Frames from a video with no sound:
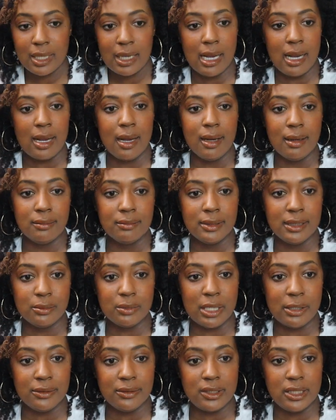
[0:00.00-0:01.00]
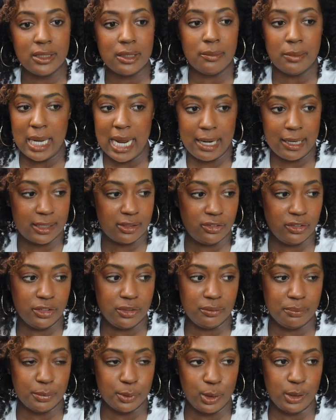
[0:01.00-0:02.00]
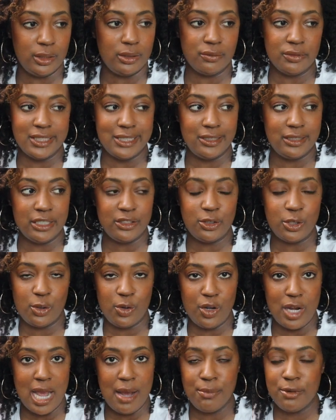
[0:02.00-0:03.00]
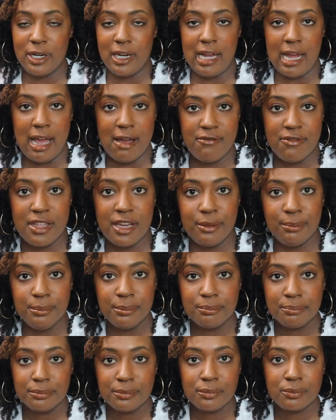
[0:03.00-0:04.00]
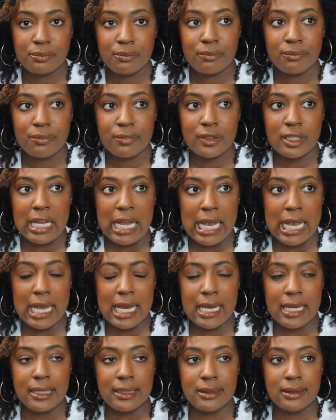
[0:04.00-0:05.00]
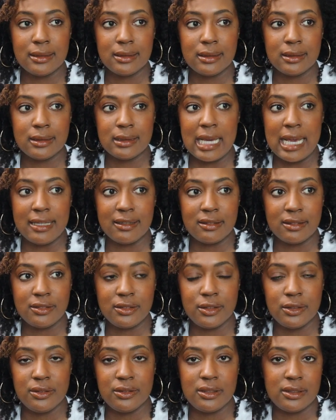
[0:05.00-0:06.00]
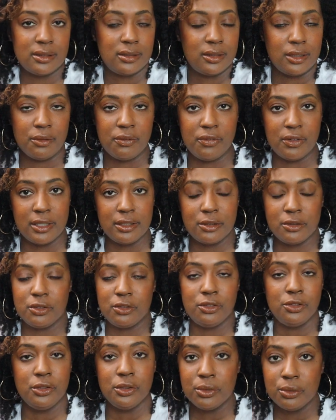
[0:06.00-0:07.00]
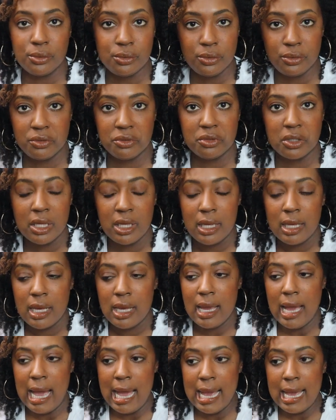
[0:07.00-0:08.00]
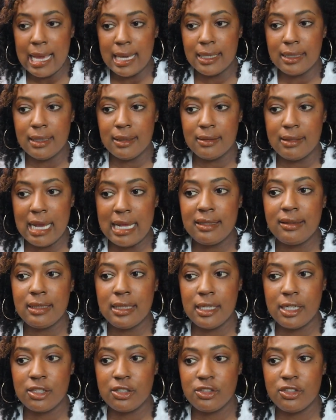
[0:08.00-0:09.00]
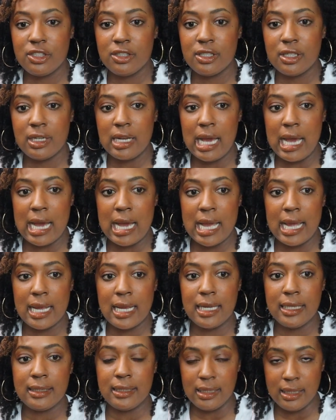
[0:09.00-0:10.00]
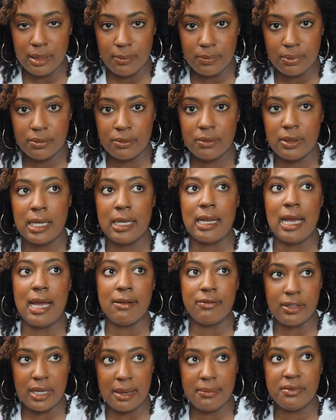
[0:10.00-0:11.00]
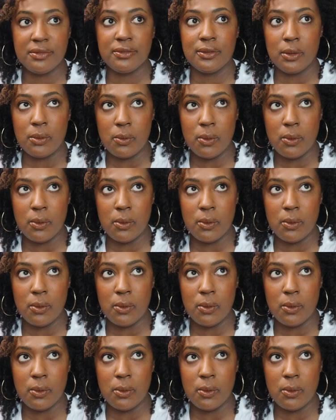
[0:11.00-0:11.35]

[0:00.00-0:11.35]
my routine. I'm actually pretty convinced that they're not, but I have them. And as an enthusiast, they're fun to use. And that's the energy that I keep and have kept for a